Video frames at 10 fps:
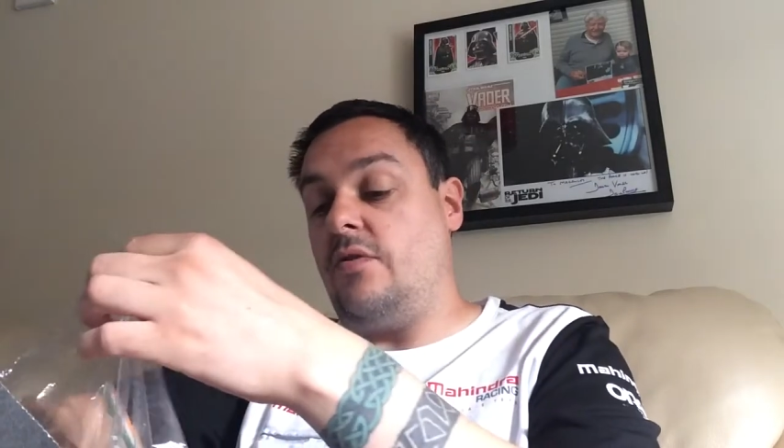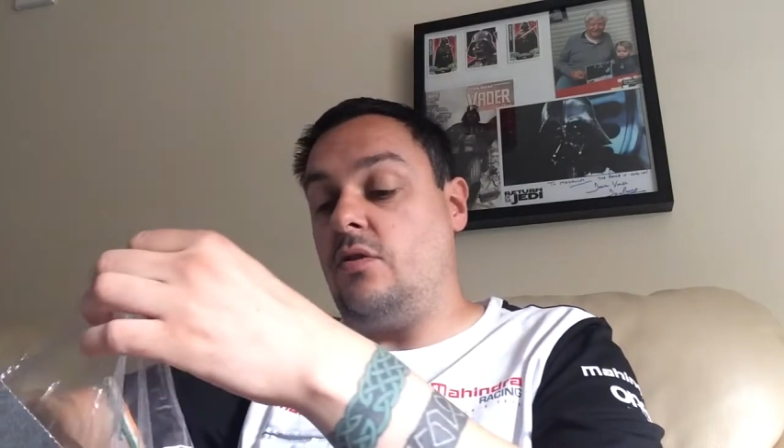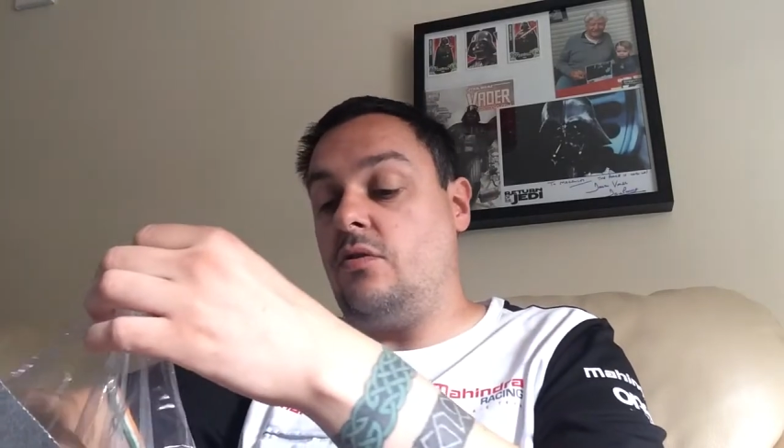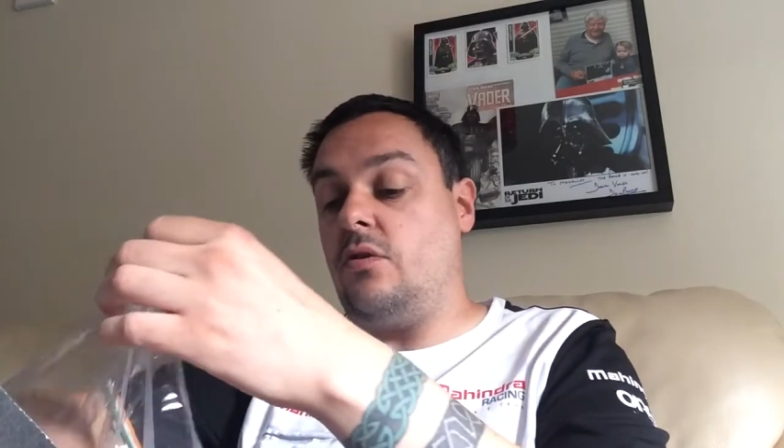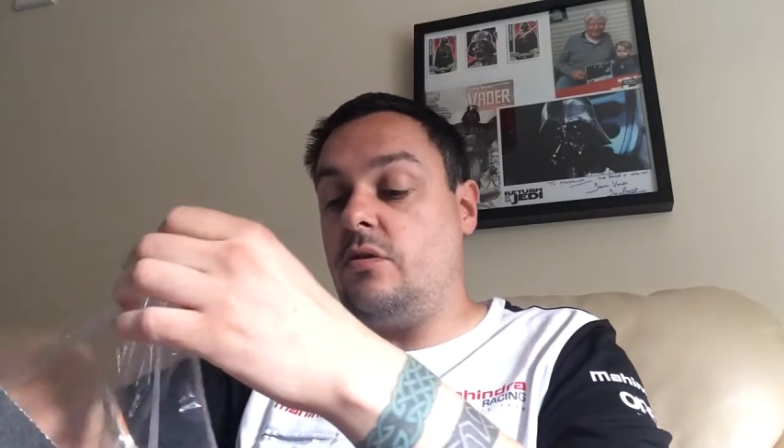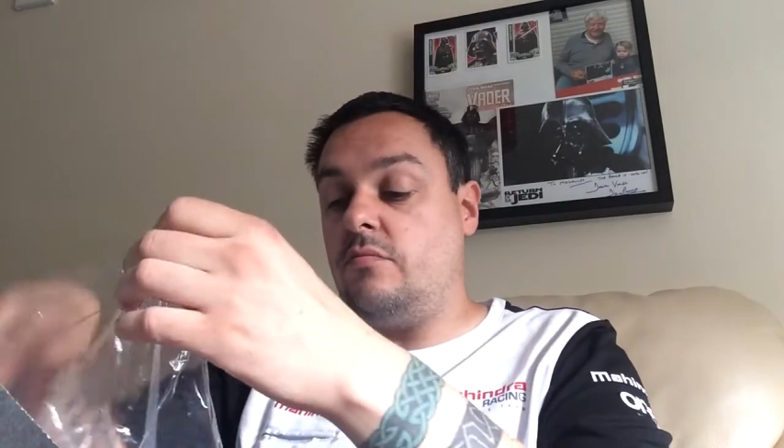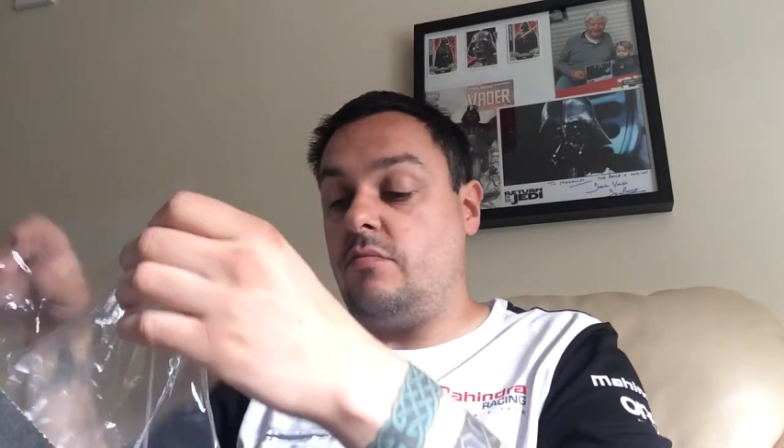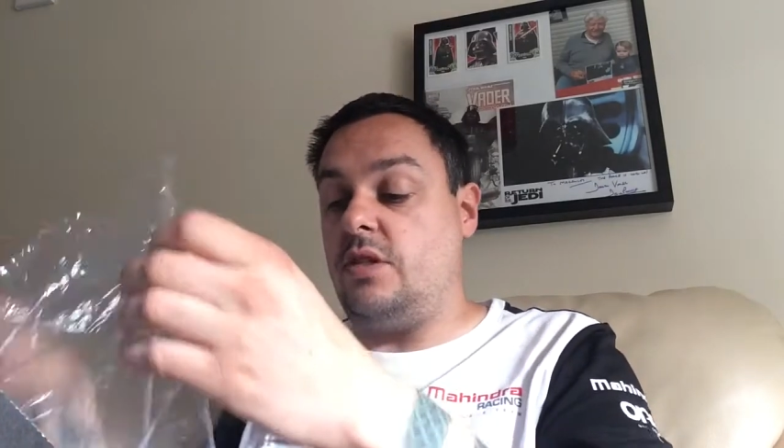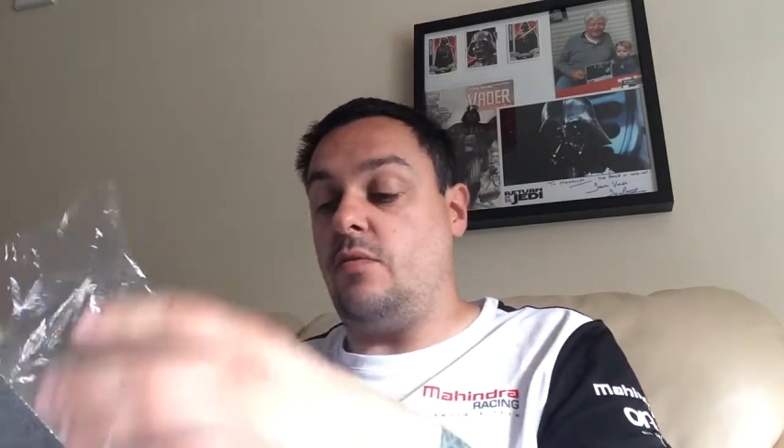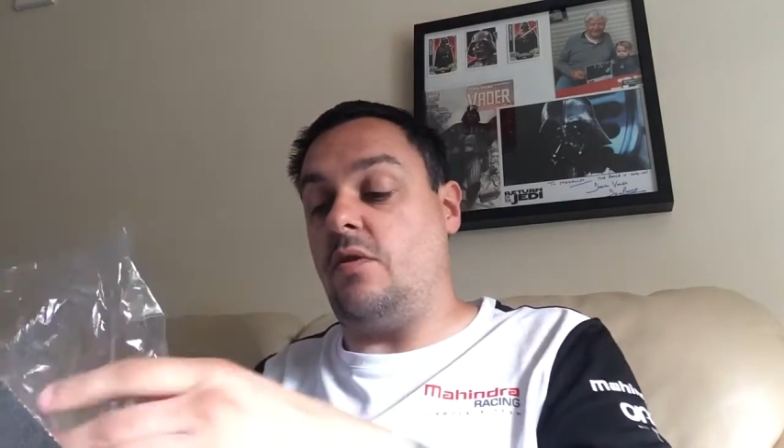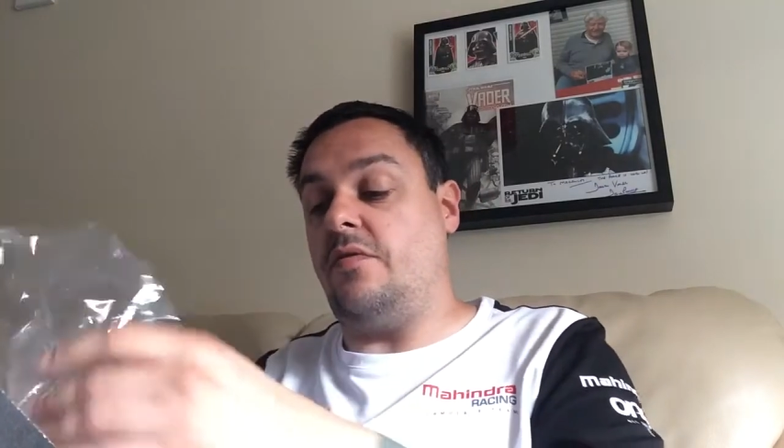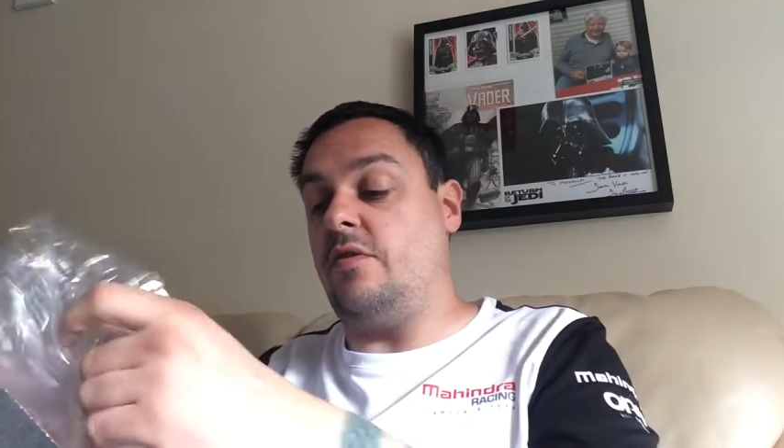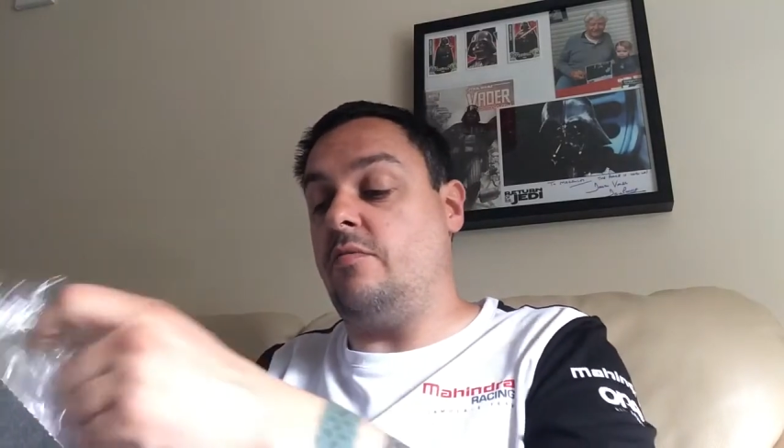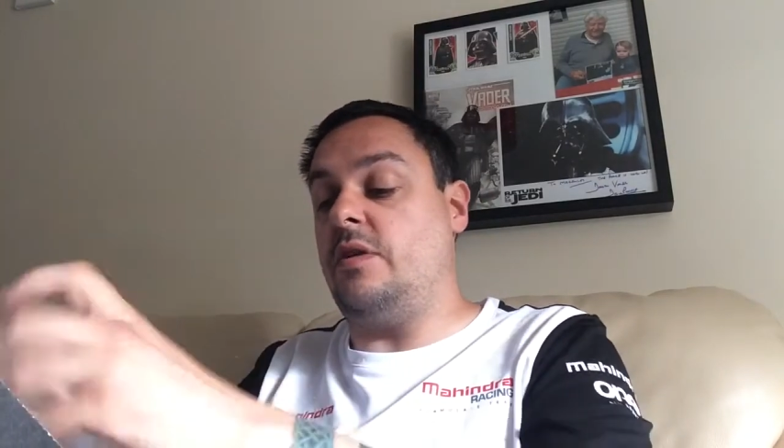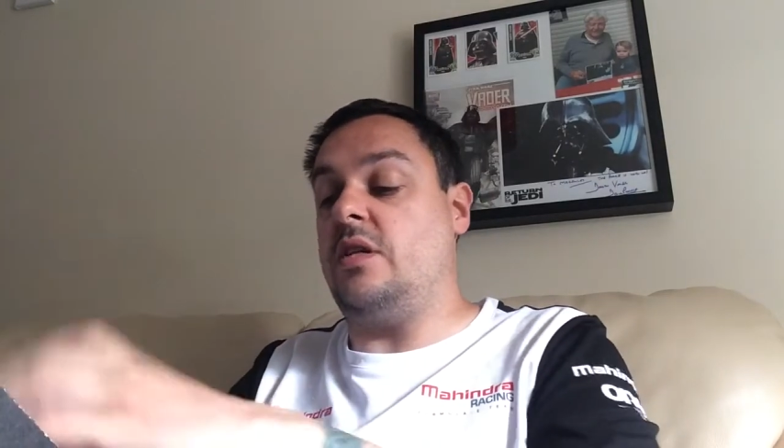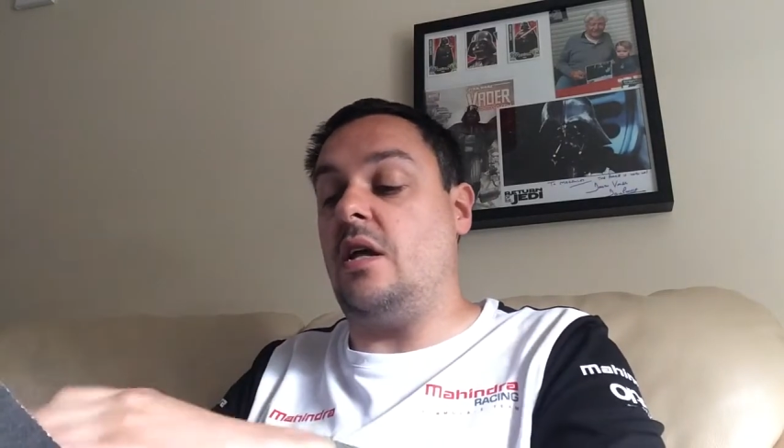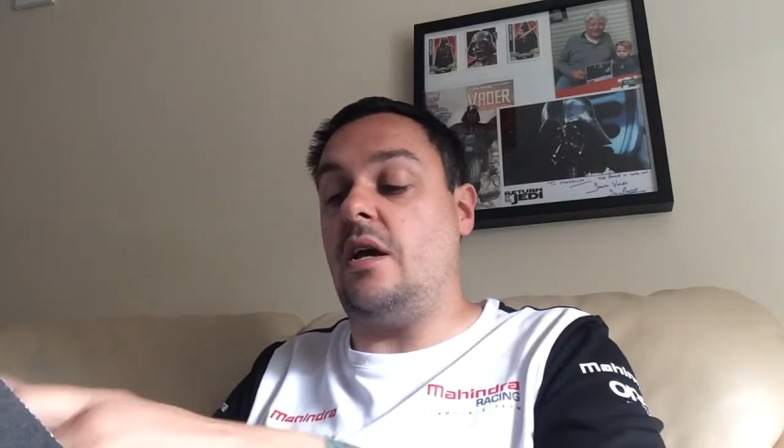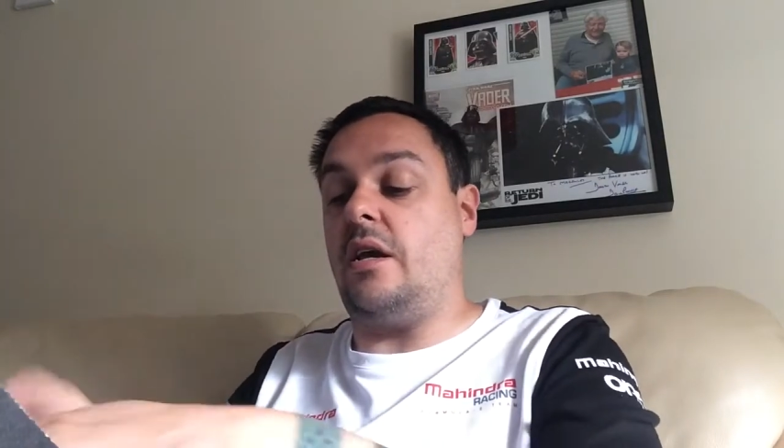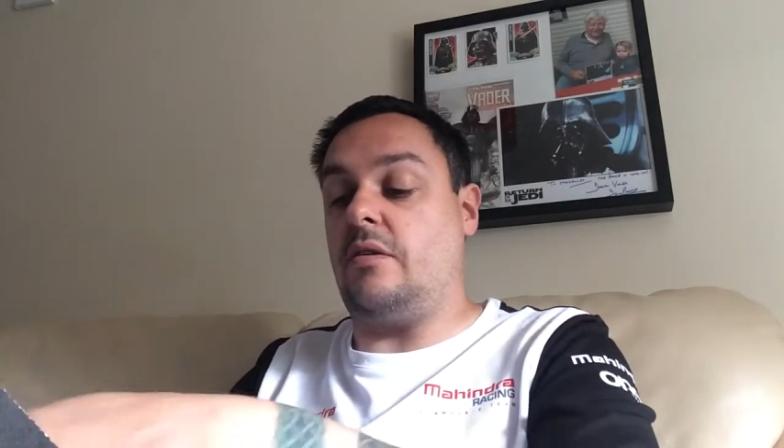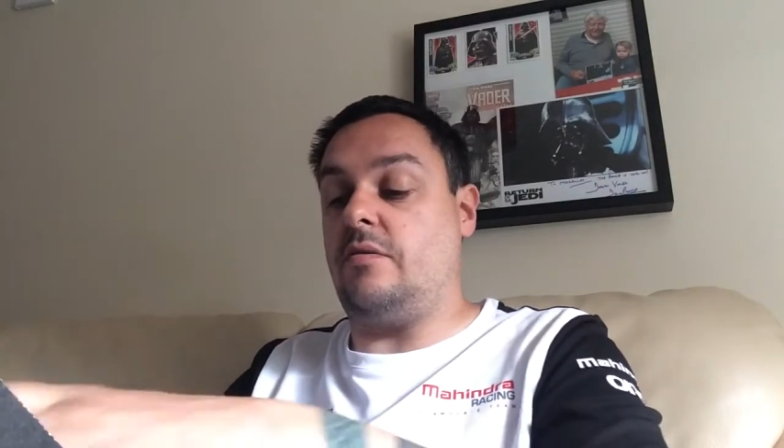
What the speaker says: look, see what the film is like.